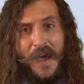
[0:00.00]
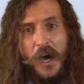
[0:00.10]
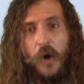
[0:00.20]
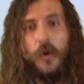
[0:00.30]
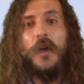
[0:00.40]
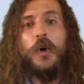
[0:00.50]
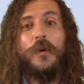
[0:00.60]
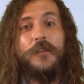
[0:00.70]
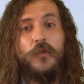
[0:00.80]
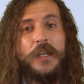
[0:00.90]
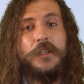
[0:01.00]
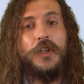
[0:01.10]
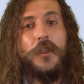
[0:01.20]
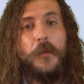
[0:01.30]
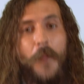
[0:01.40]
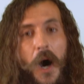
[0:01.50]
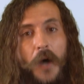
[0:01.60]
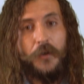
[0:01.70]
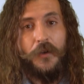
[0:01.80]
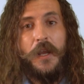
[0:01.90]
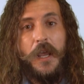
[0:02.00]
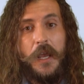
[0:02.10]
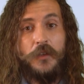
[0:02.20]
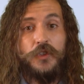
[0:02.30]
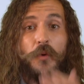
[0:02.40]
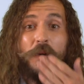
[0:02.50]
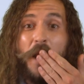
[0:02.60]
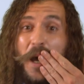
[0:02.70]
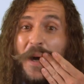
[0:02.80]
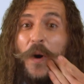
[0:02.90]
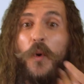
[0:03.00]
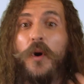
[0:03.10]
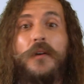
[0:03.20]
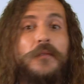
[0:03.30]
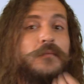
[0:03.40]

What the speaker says: now we've reached the modern age. So now